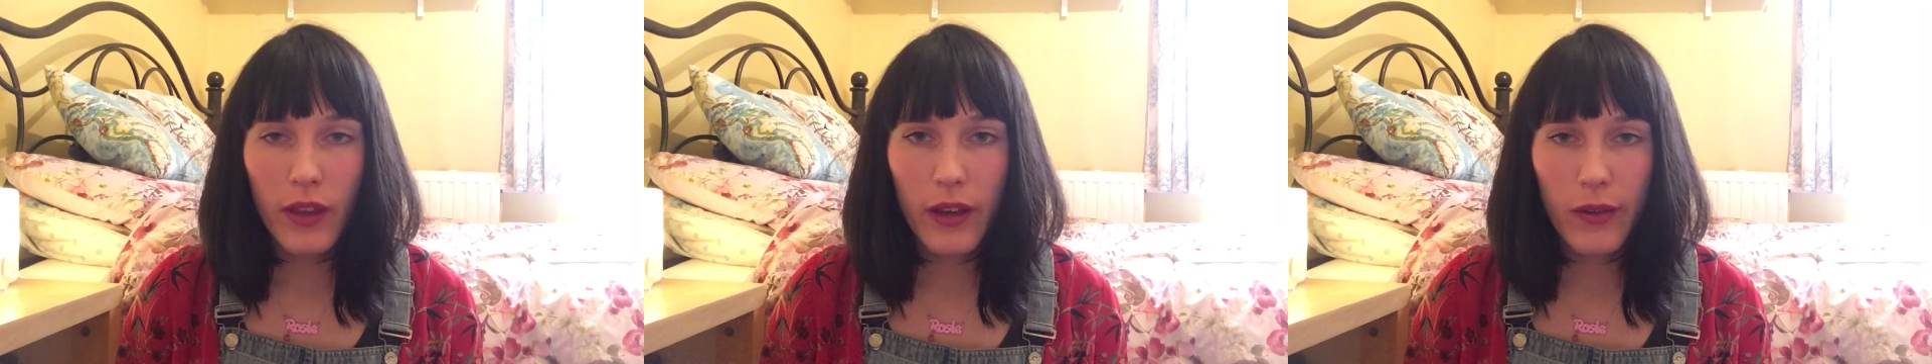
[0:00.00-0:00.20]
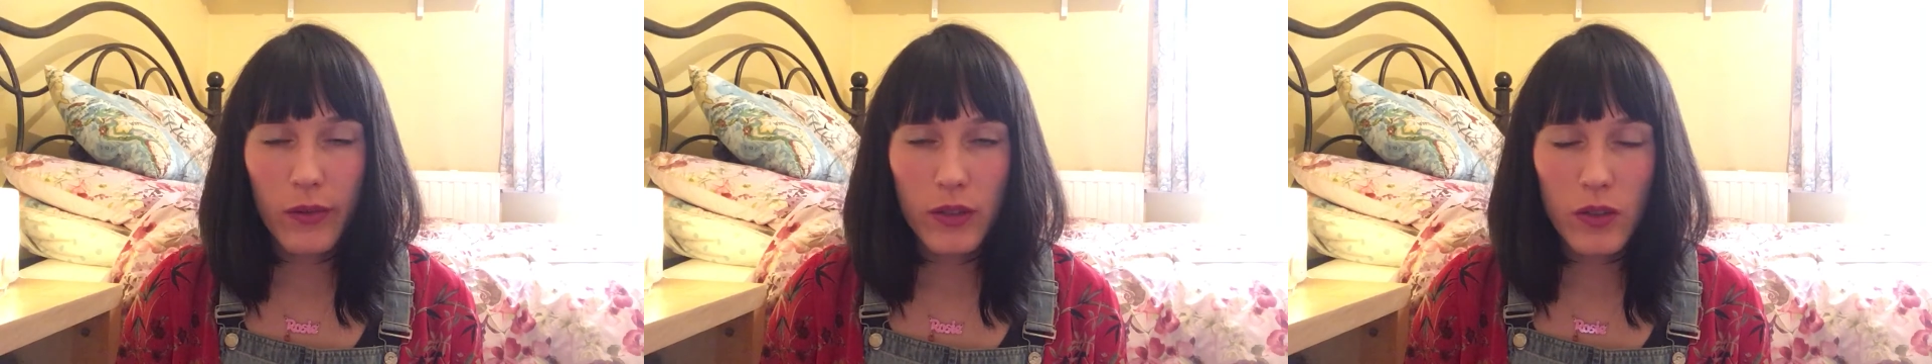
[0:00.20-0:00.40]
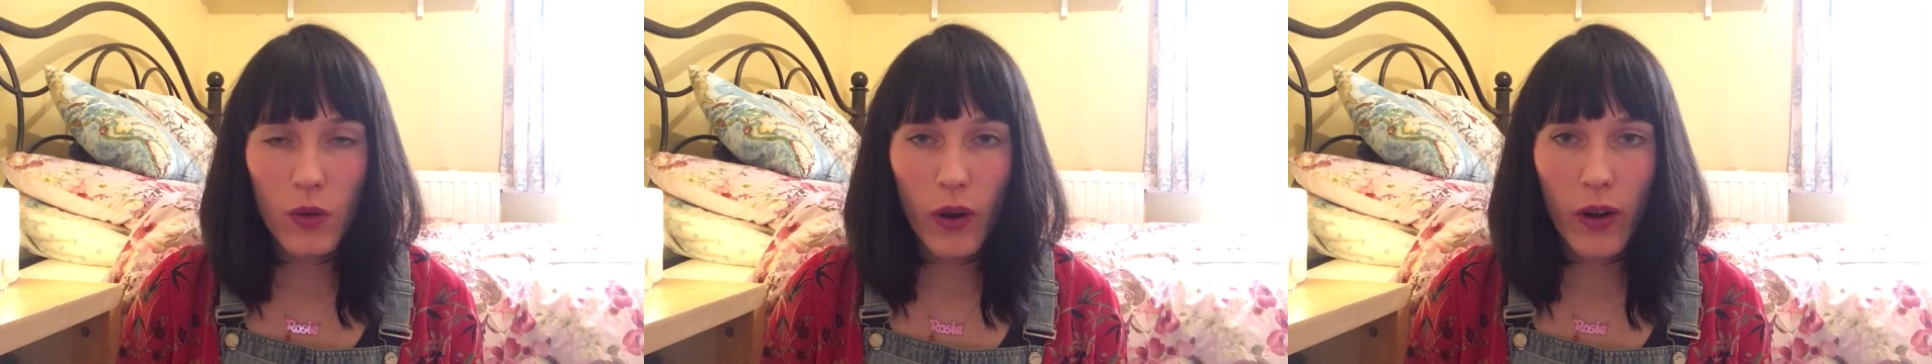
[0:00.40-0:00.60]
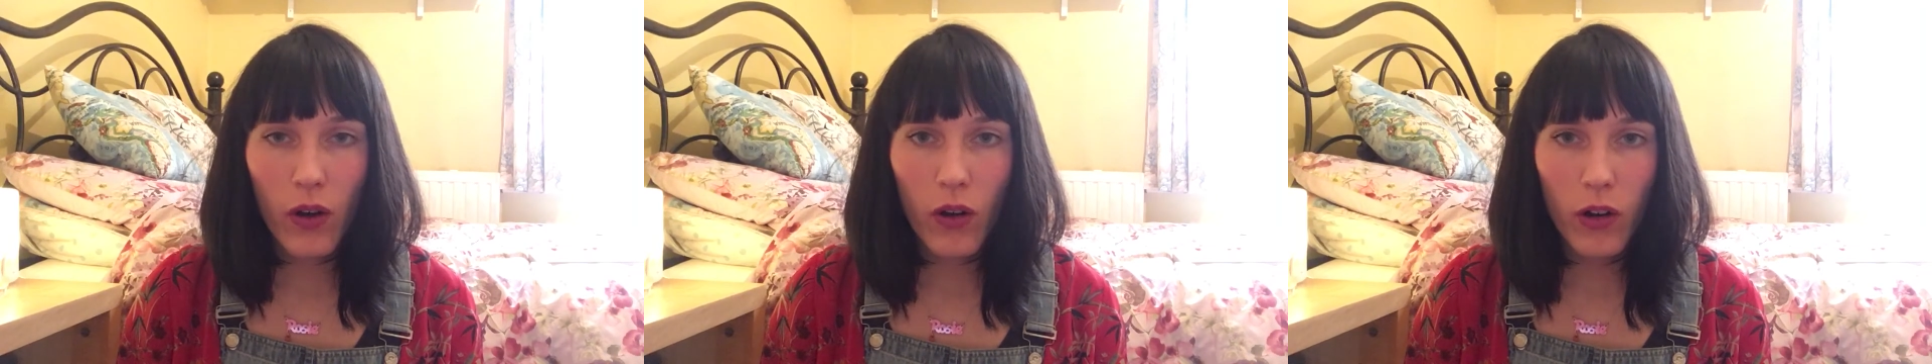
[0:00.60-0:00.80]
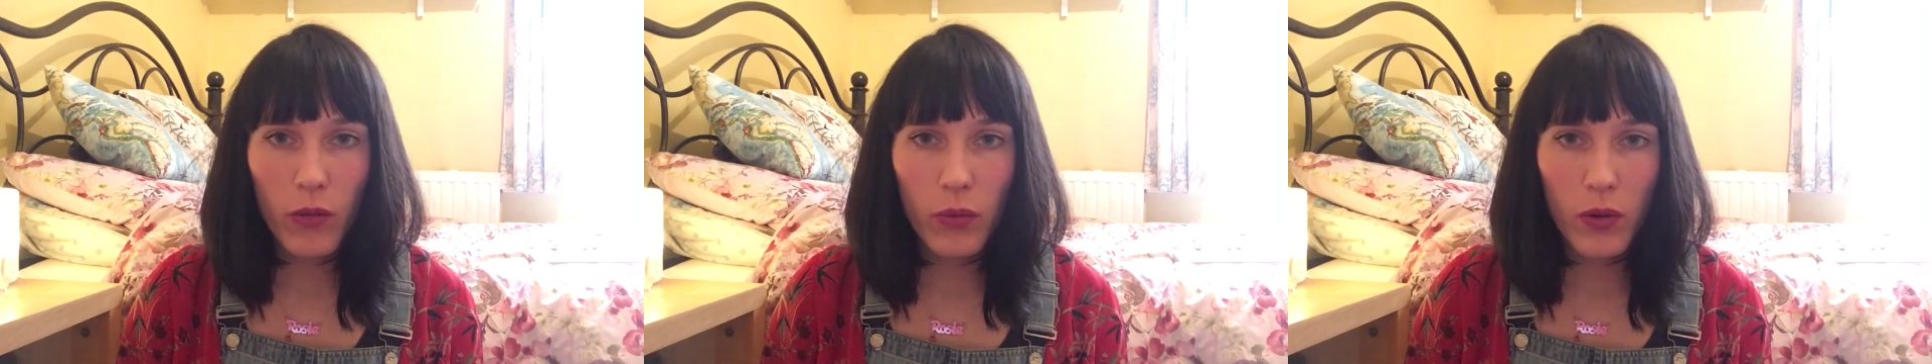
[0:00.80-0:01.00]
it was quite
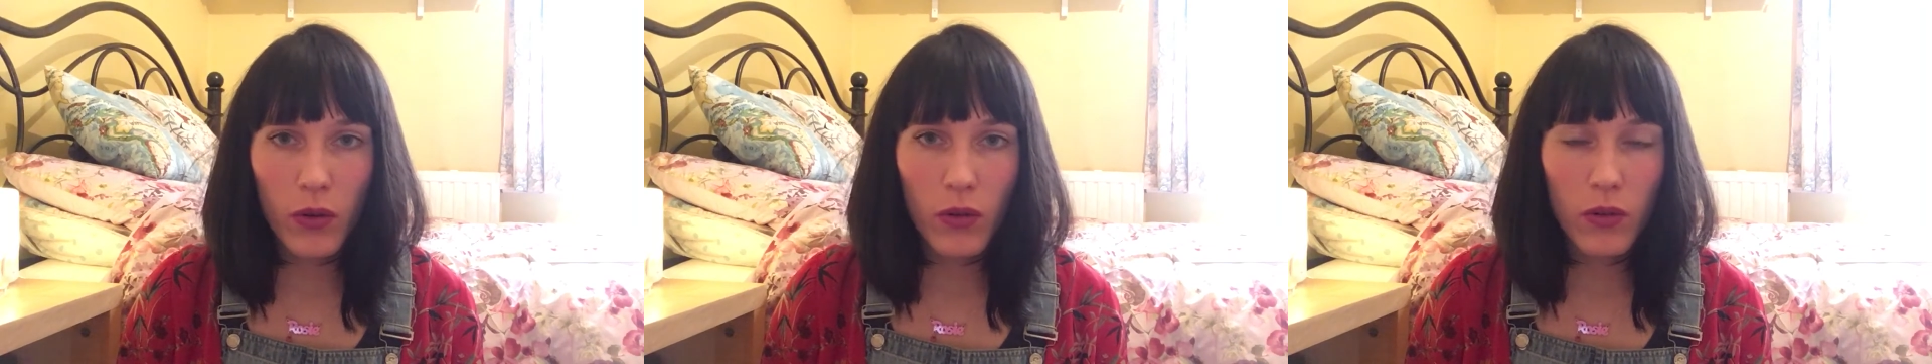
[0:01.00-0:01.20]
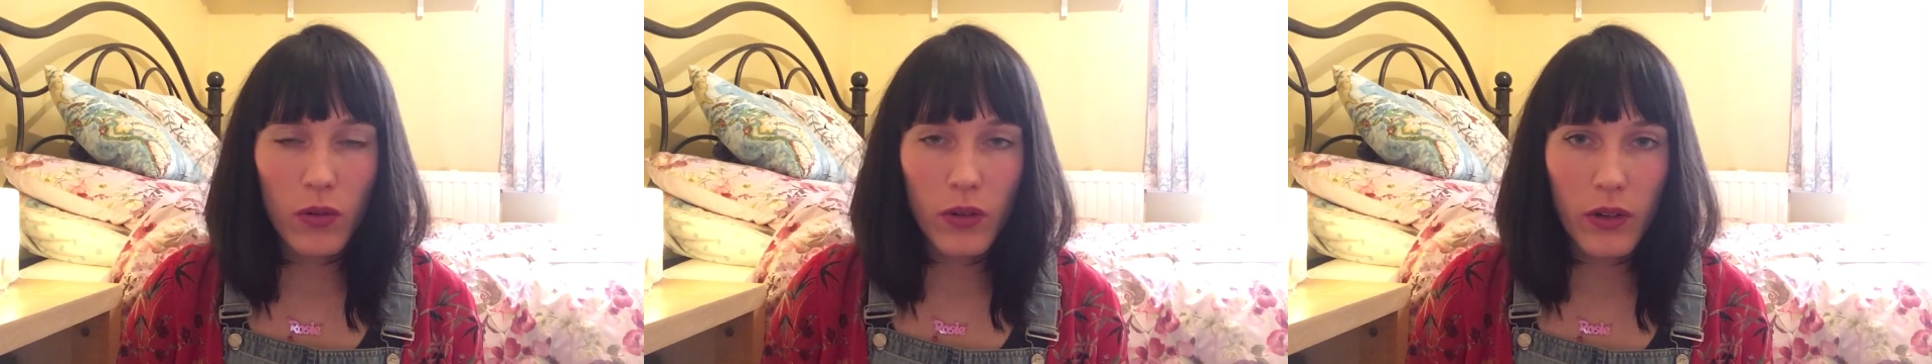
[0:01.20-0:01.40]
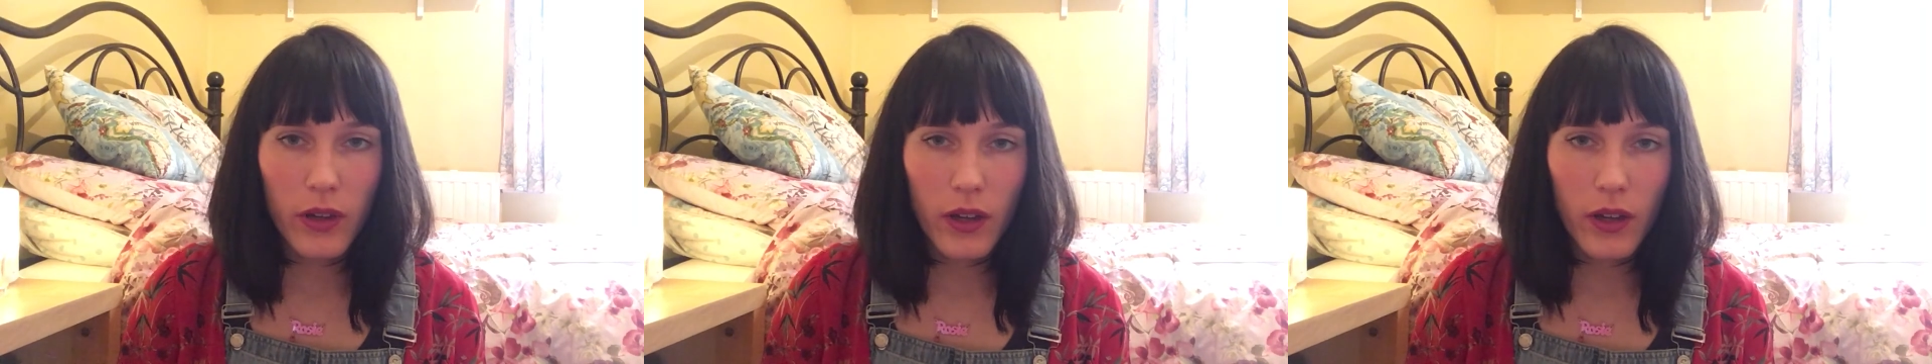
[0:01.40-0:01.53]
horrible.